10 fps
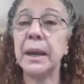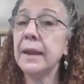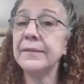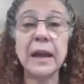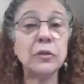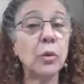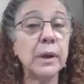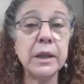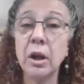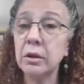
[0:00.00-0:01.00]
gives that
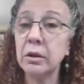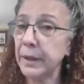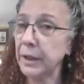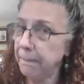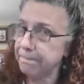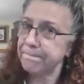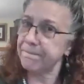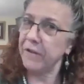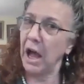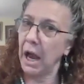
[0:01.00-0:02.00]
$20 bill,
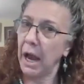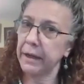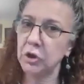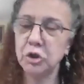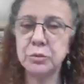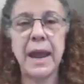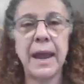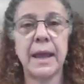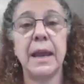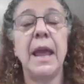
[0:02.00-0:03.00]
fine, you
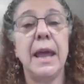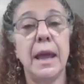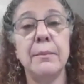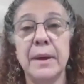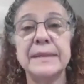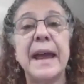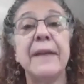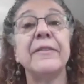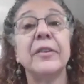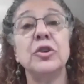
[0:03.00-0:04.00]
take it. It must
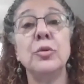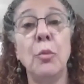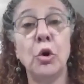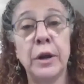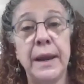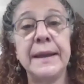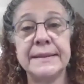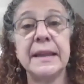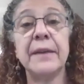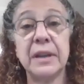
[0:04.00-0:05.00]
have a few more
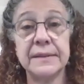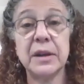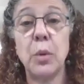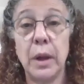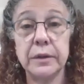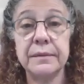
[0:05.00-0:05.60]
days left as a quilt.